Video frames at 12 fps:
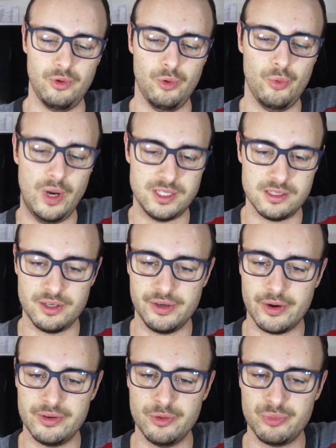Register
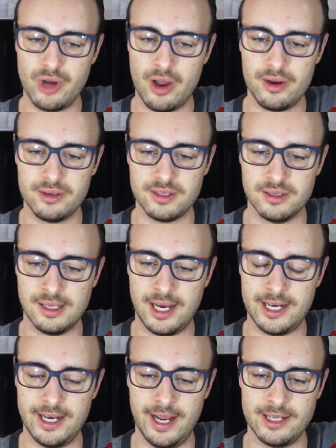your new product
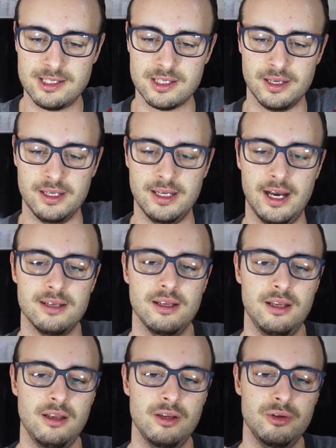online at
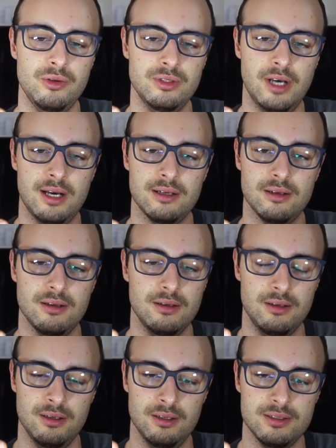
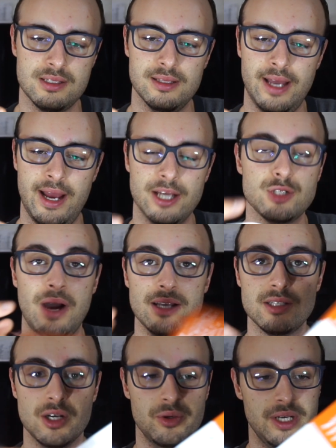
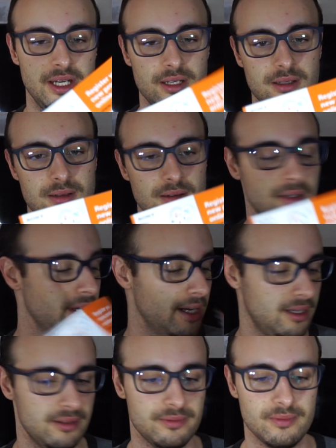sony.eu/mysony. Okay.